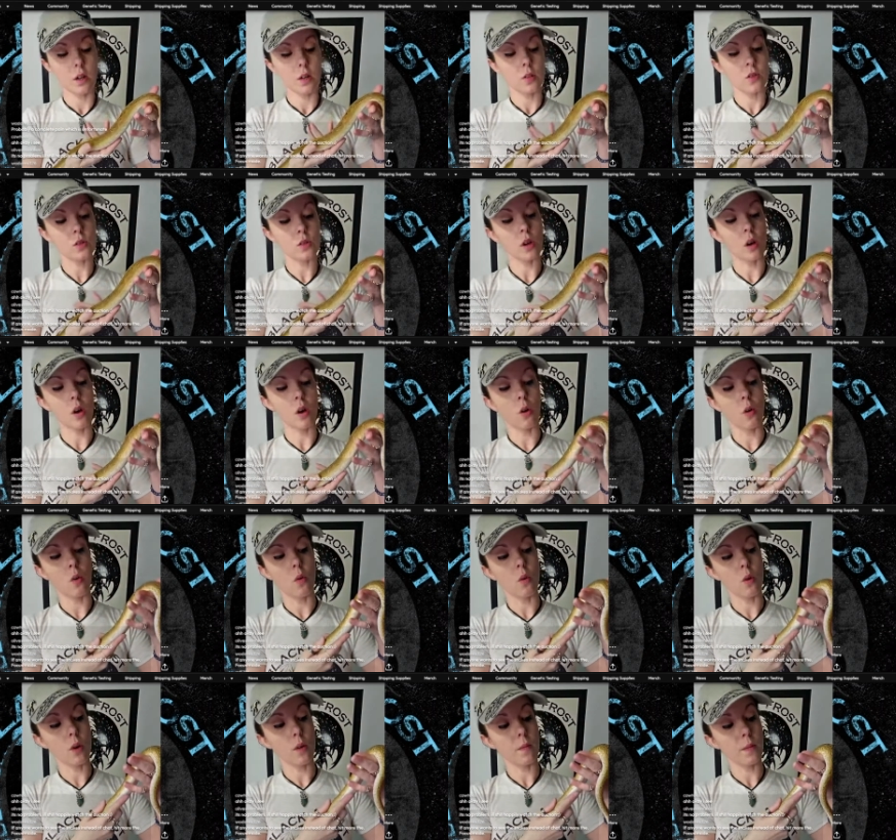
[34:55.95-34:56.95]

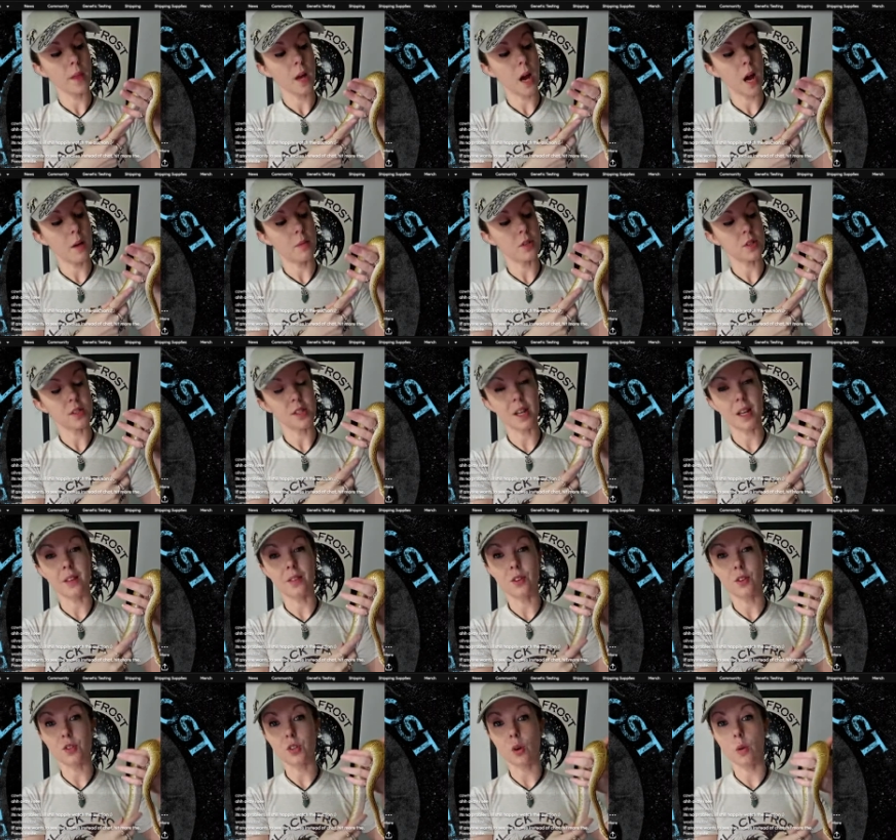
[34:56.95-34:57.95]
So I'm just saying
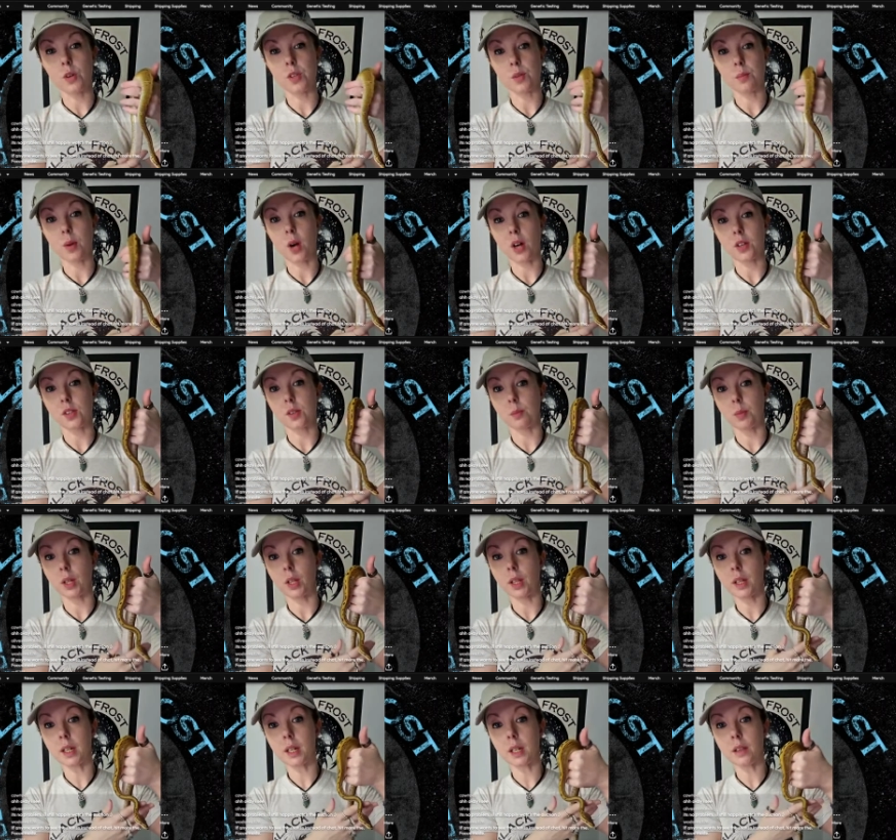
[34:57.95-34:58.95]
there's always a
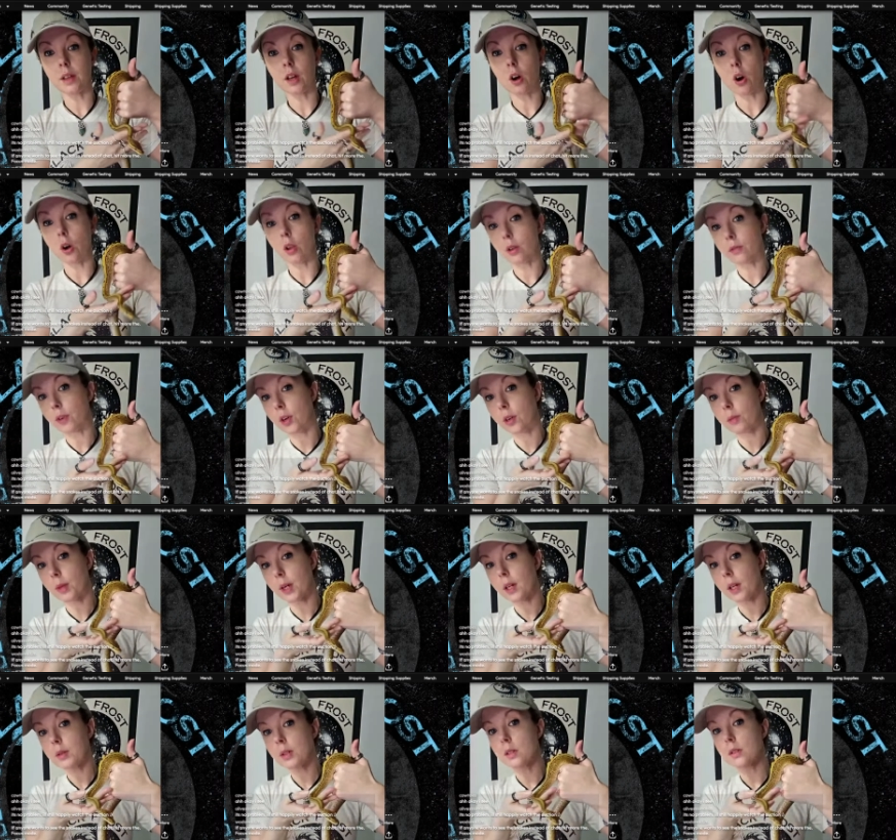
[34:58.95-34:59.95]
possibility that
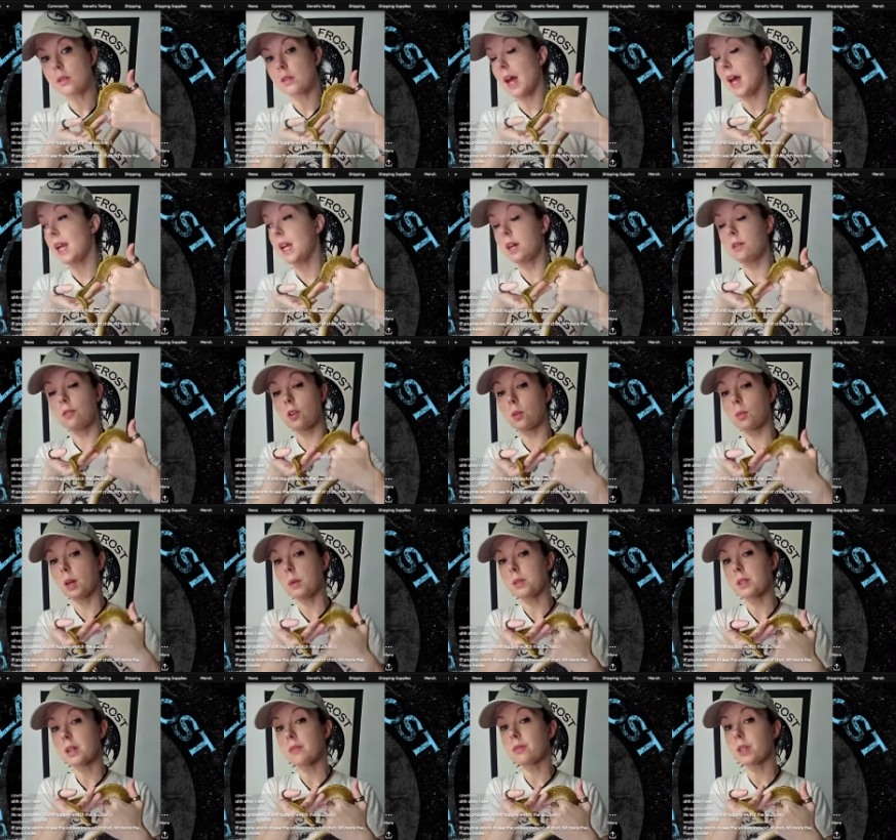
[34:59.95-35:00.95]
any of her
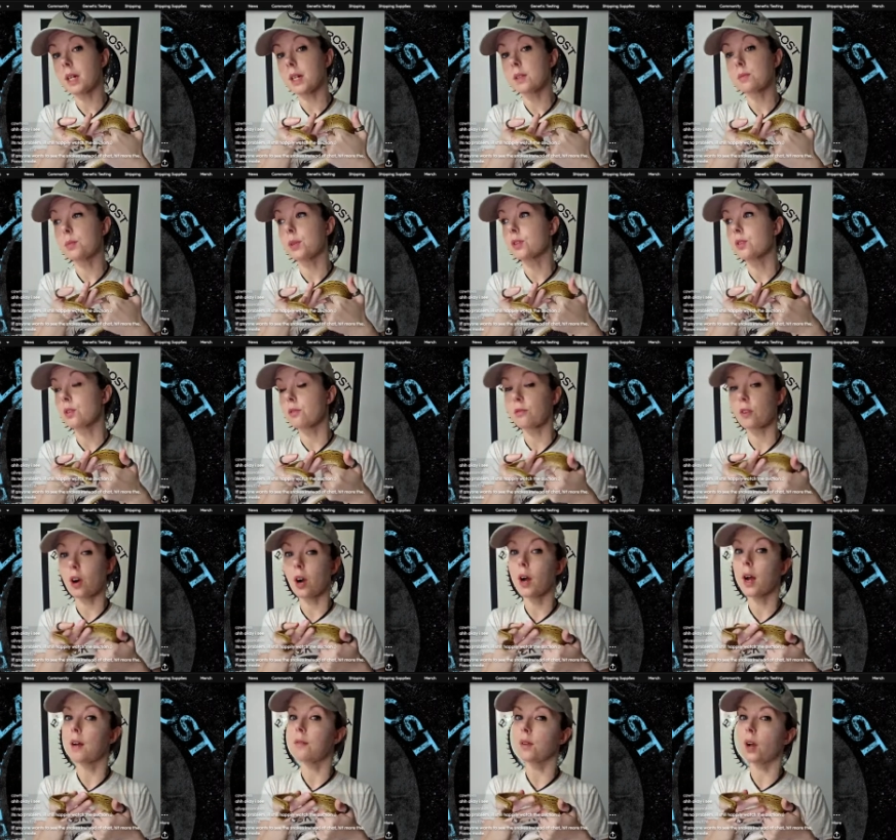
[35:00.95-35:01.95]
babies have lace, but so
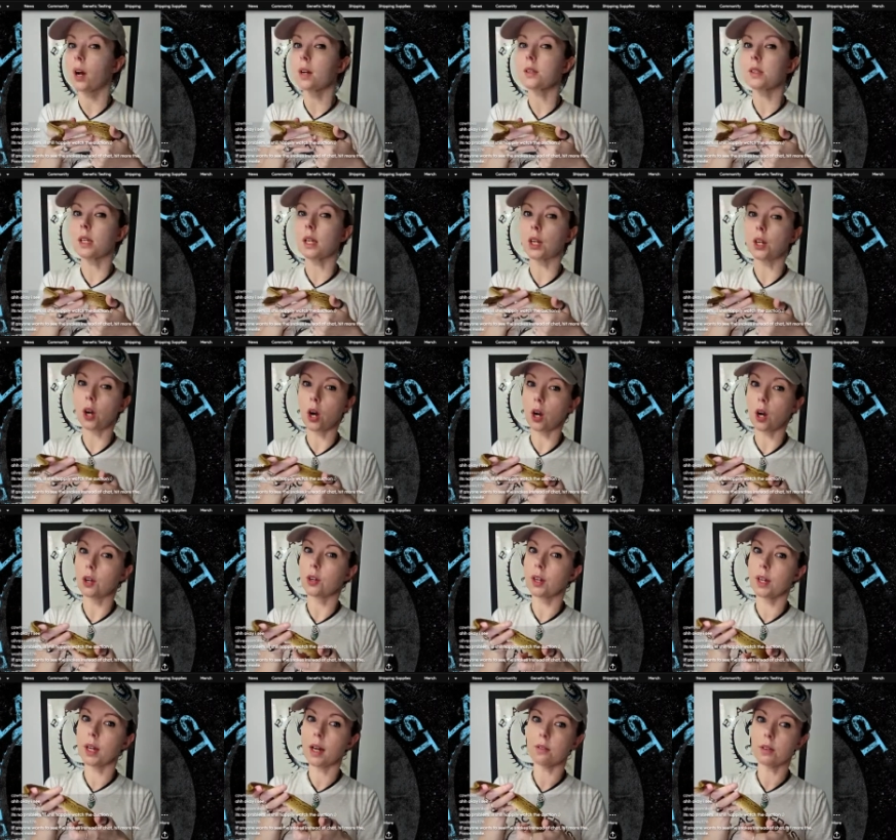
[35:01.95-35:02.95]
far I've not seen
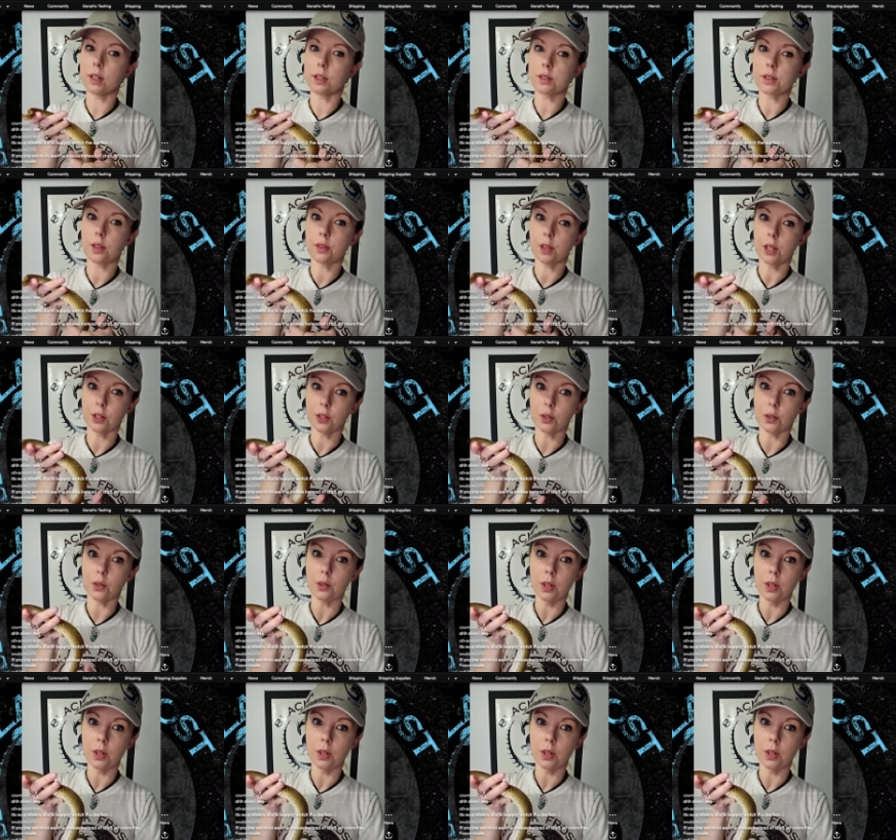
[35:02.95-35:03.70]
concrete evidence that they do.